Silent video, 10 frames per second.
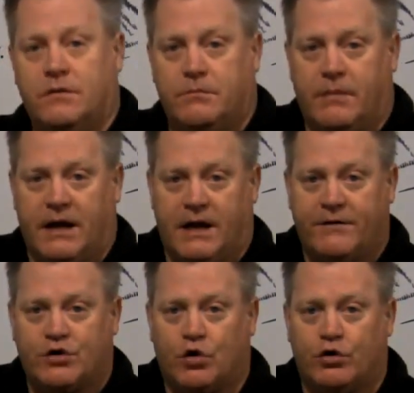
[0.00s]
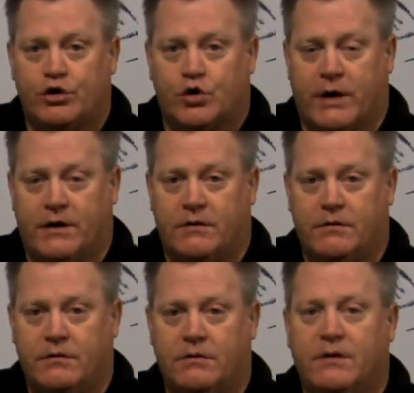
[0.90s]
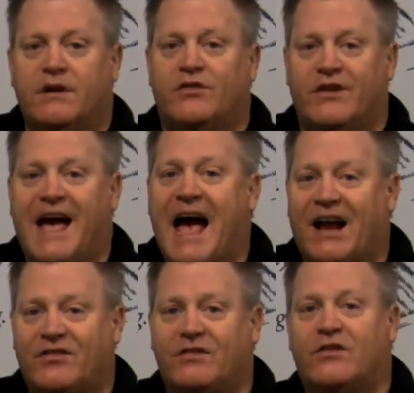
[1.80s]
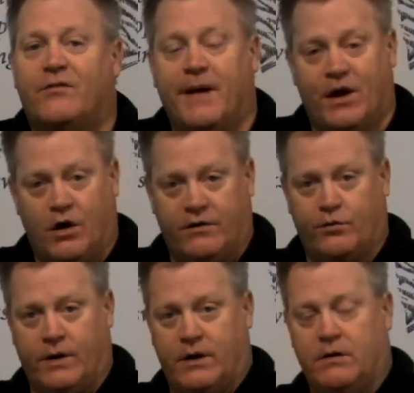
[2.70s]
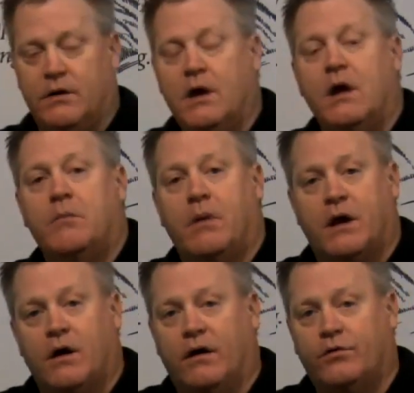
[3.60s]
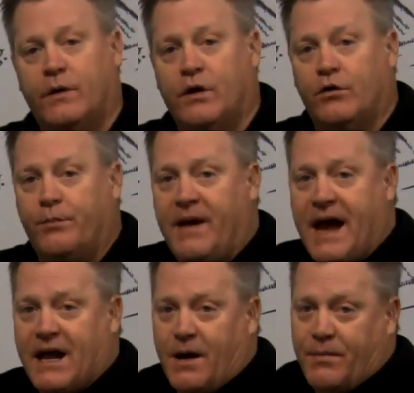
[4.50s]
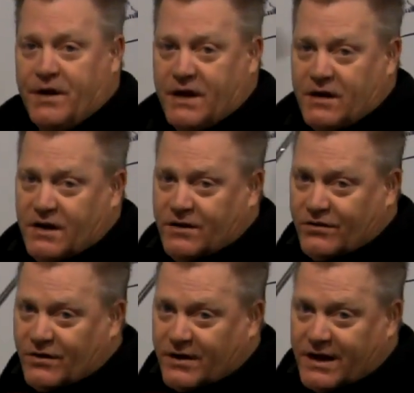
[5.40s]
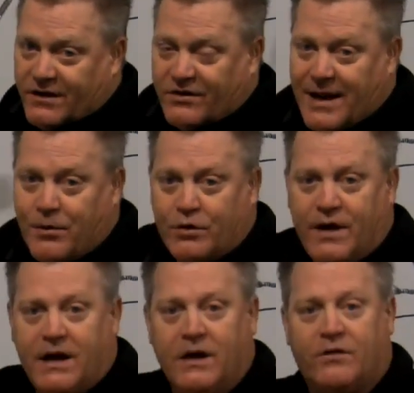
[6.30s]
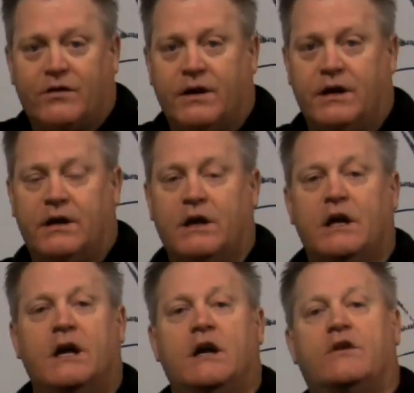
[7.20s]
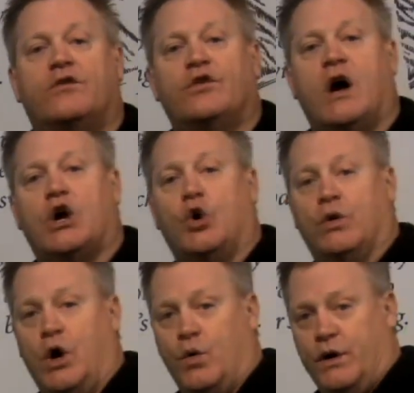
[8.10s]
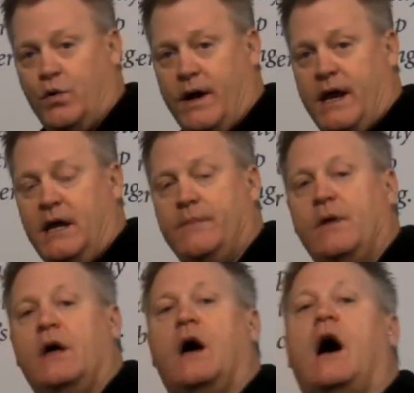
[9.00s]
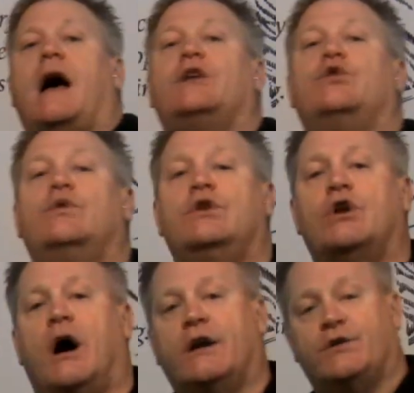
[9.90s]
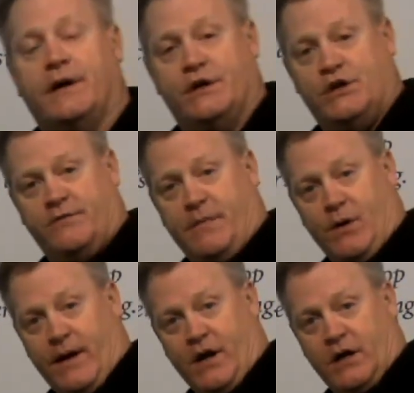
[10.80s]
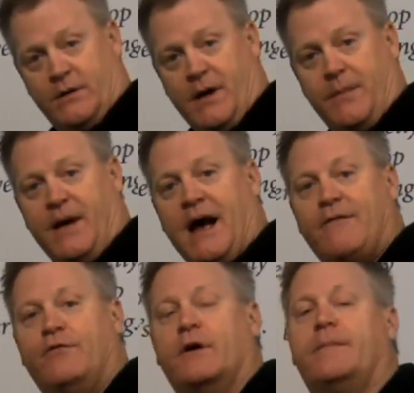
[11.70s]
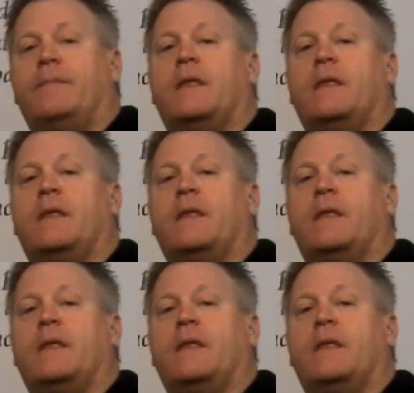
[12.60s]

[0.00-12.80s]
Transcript: My left shoulder joint is the axis of my golf swing. My golf swing goes back up and in instantly and simultaneously. It does not go low and away. I do not try to shift my weight onto my back foot.